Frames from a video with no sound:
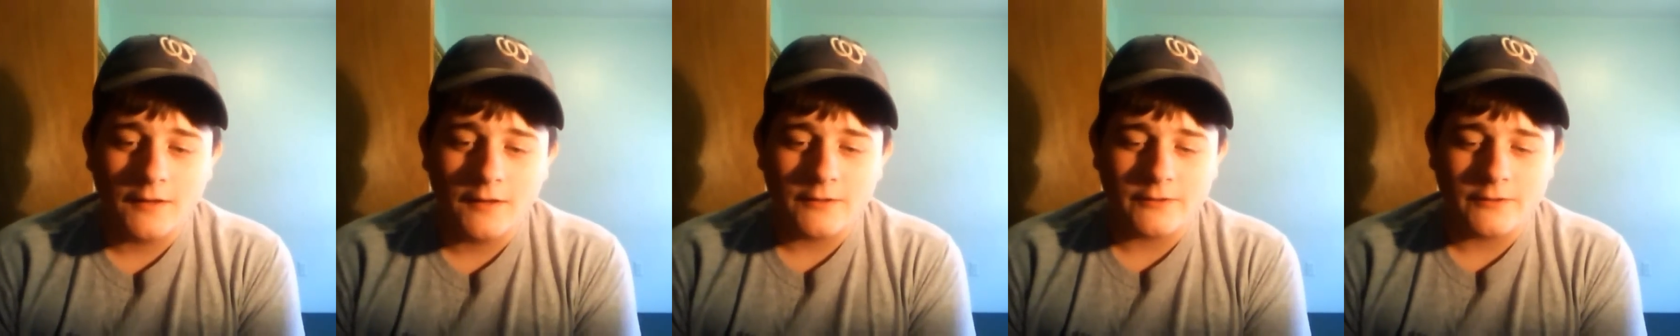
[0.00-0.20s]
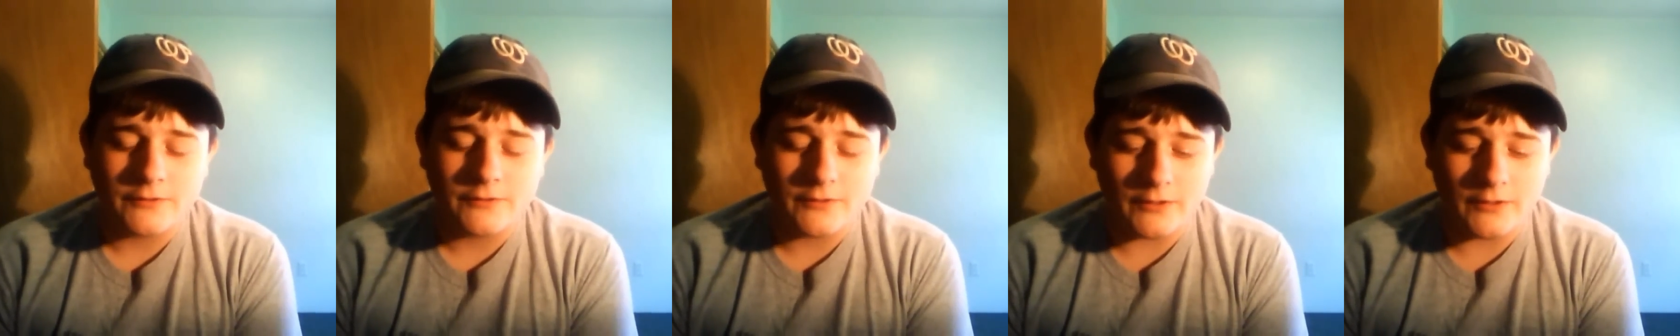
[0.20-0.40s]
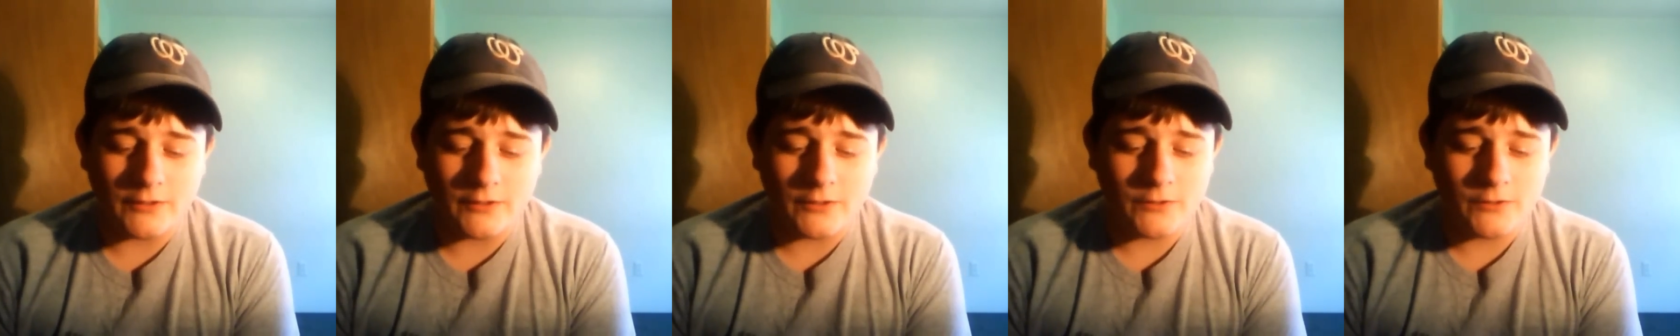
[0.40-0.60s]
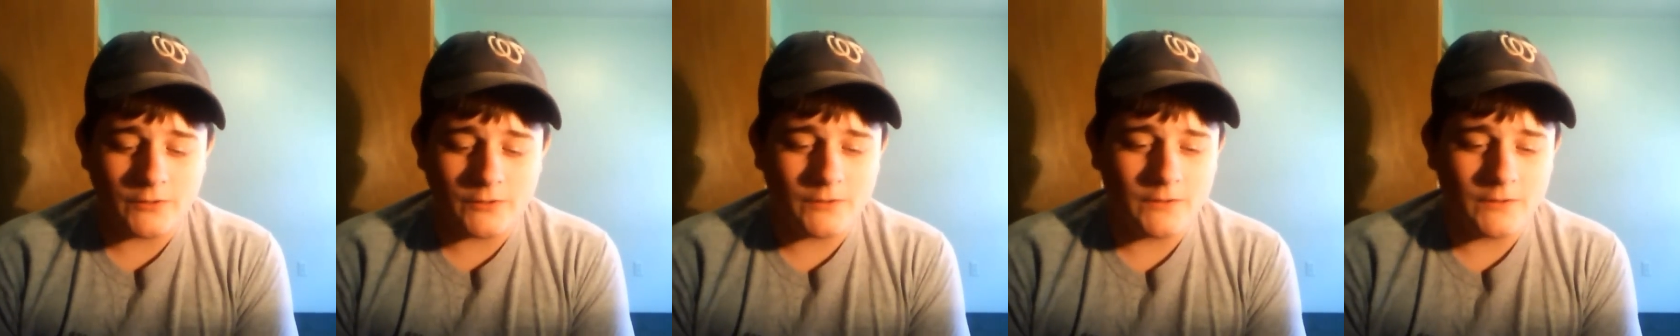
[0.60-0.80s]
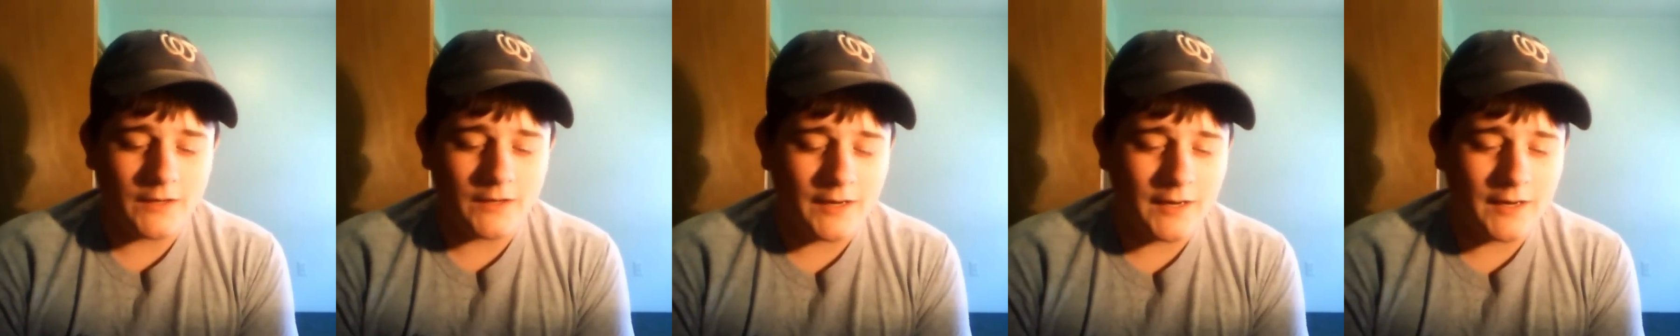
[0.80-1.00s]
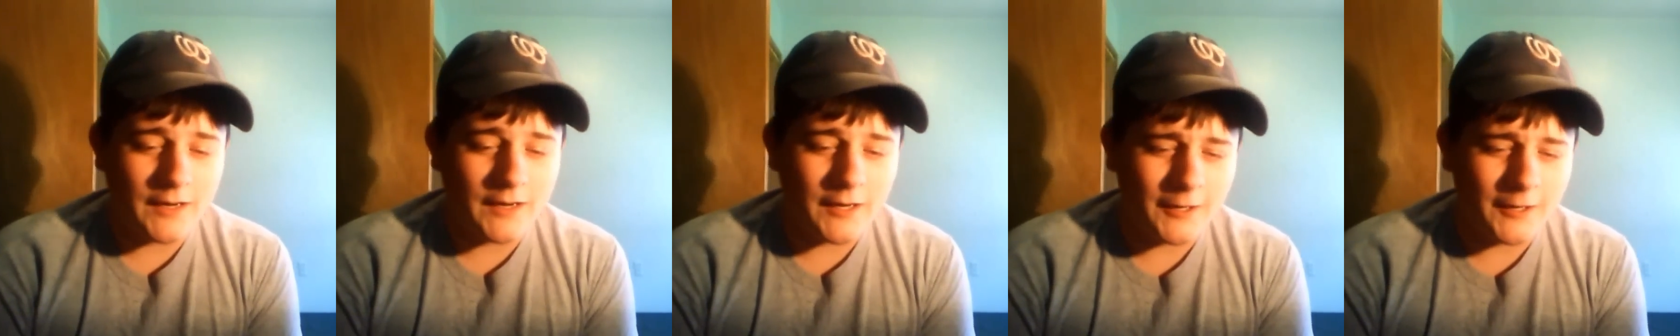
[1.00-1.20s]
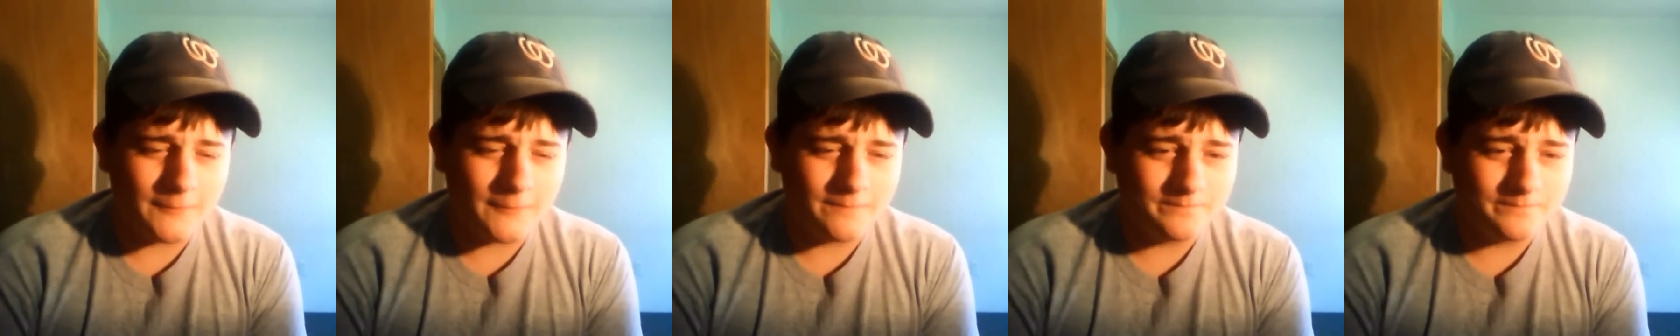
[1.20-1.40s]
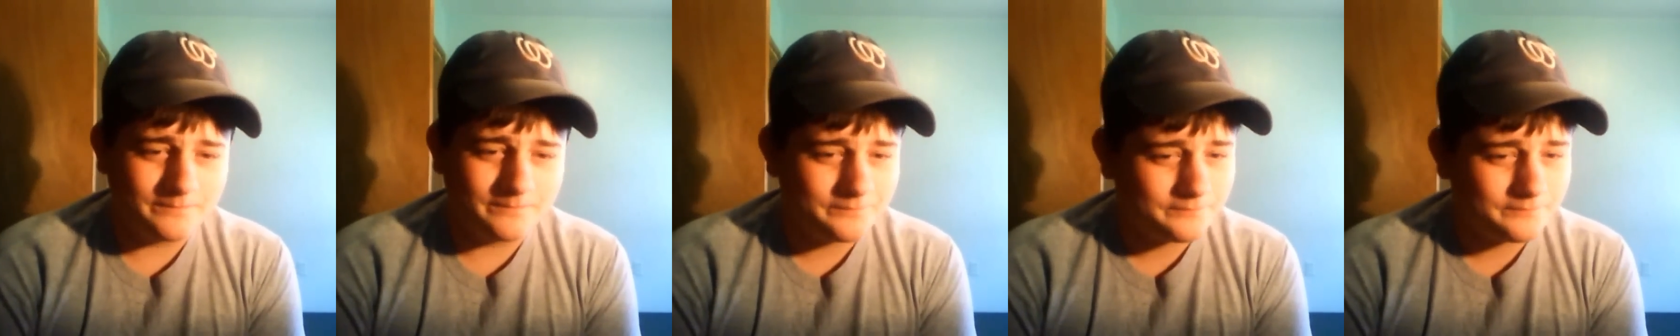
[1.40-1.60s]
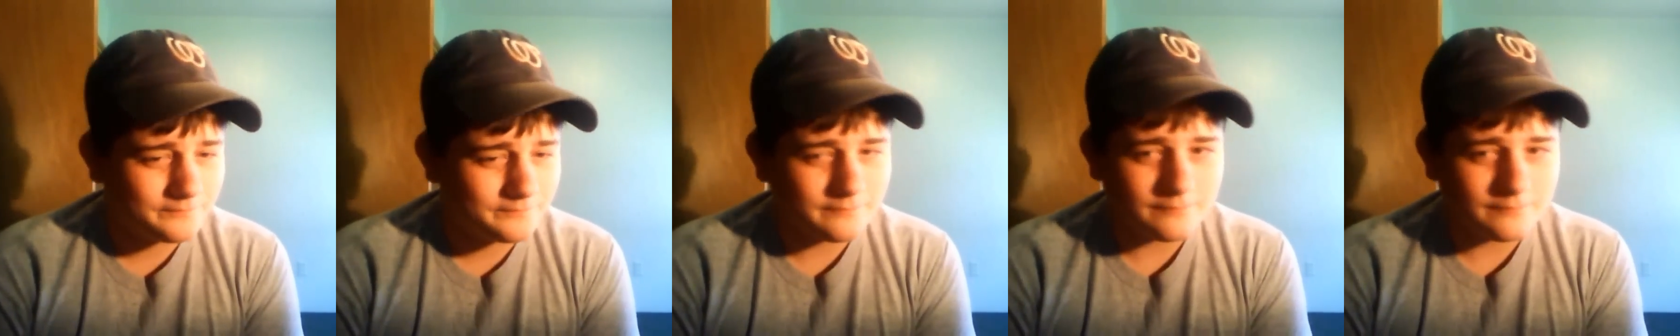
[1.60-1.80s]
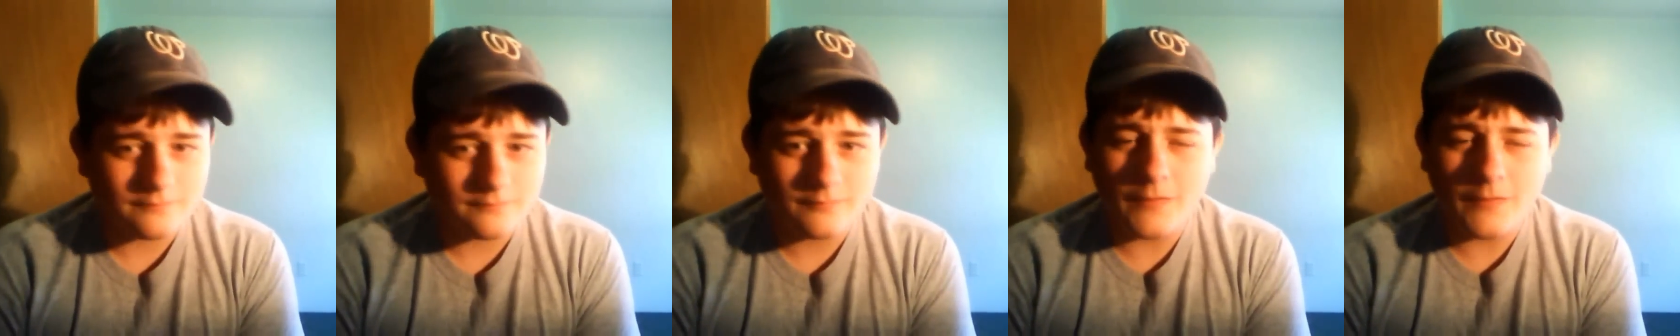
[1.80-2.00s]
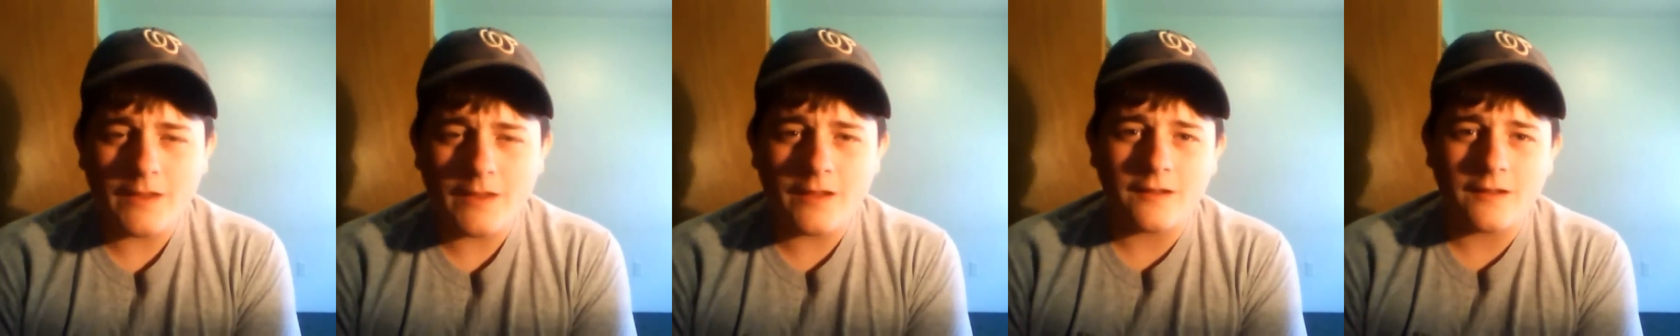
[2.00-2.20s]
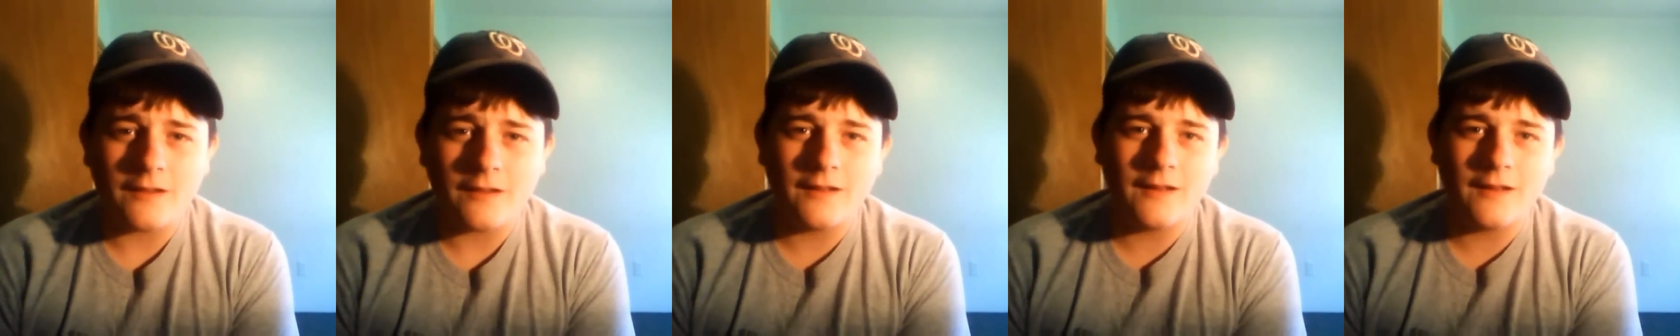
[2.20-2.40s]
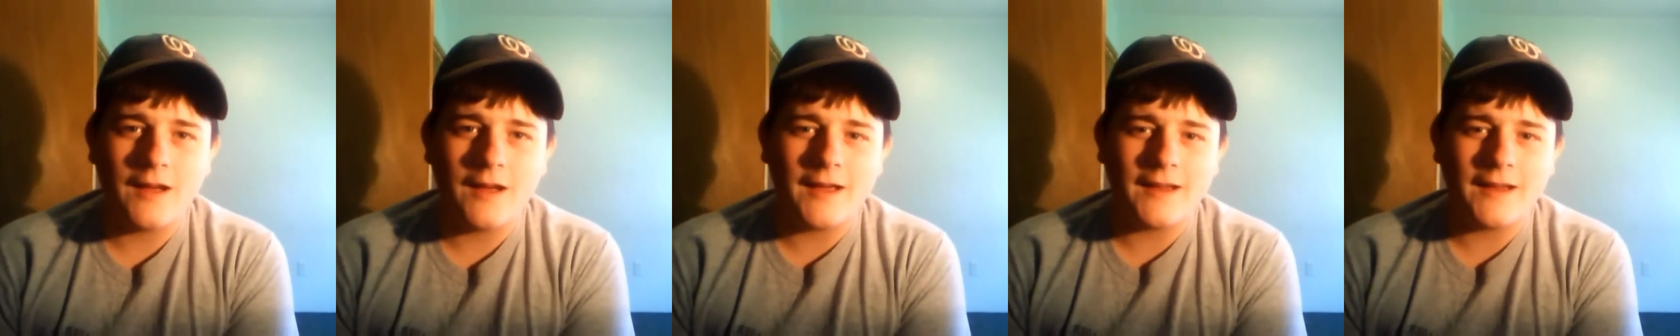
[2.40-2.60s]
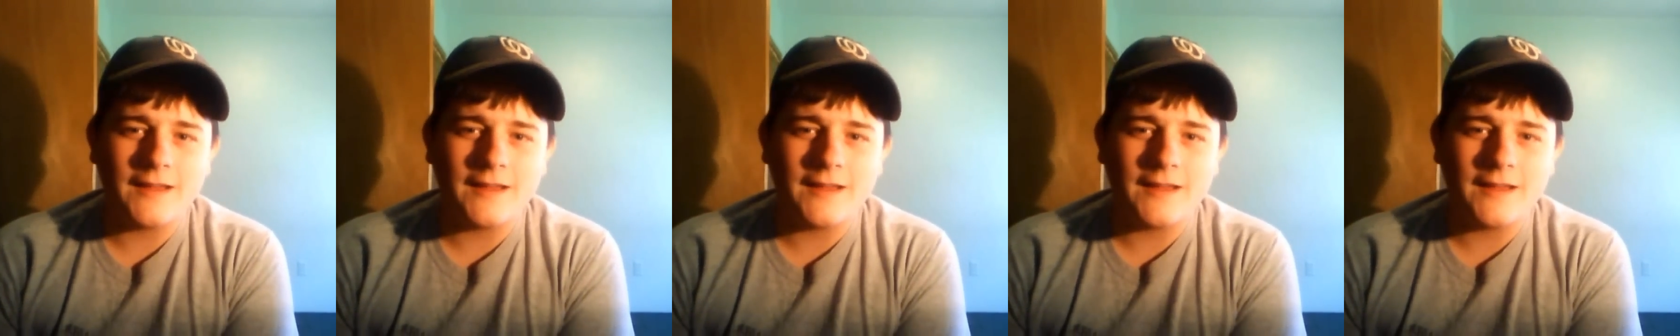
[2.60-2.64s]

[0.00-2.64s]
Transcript: So I